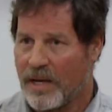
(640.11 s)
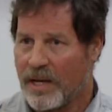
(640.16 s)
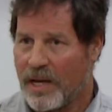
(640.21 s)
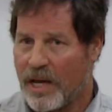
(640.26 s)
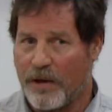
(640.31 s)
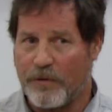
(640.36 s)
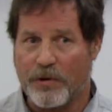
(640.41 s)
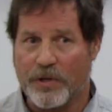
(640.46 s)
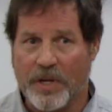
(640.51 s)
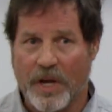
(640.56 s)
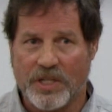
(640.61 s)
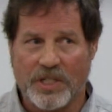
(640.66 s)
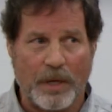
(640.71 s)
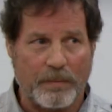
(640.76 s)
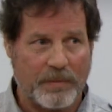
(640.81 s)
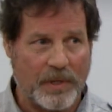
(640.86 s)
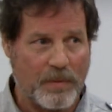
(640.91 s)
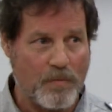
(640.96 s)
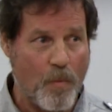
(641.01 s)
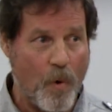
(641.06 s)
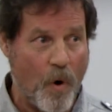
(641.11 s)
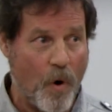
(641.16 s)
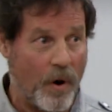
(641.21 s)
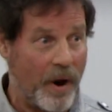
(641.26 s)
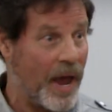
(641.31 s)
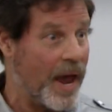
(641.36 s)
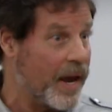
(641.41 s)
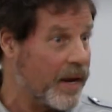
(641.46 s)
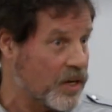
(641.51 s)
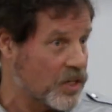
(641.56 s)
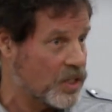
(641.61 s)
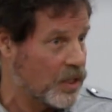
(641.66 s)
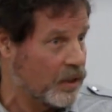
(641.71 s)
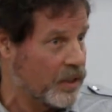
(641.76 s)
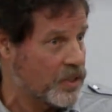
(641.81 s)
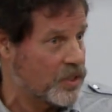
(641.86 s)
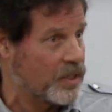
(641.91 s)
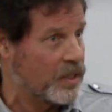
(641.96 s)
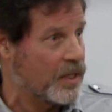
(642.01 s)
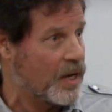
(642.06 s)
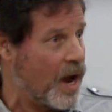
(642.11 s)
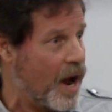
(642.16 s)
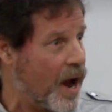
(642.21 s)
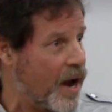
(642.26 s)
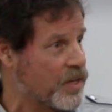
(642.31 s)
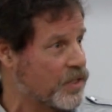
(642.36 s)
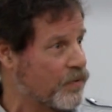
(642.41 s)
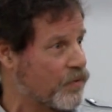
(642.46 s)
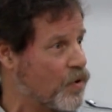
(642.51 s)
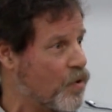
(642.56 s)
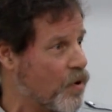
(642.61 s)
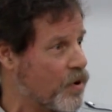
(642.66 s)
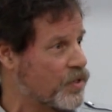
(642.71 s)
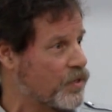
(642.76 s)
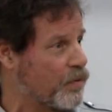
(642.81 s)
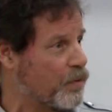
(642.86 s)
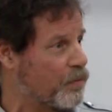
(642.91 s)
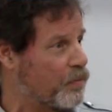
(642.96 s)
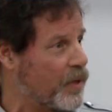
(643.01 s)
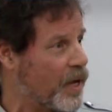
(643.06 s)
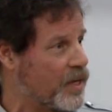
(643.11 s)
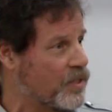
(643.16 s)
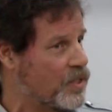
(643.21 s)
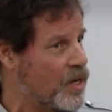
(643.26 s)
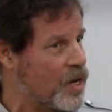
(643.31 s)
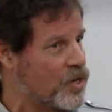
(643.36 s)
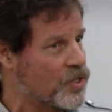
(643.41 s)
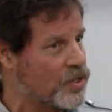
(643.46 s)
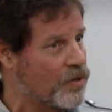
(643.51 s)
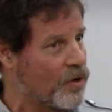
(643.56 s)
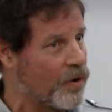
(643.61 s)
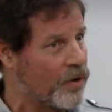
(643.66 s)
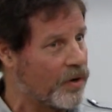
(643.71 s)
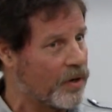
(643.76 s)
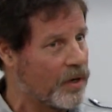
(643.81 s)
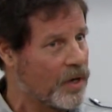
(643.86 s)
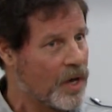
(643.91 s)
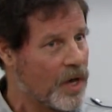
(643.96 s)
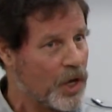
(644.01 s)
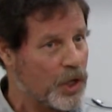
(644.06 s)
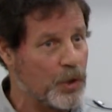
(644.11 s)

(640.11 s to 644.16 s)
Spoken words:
If you did something more heinous, at least in the eyes, of course, of the plantation owner,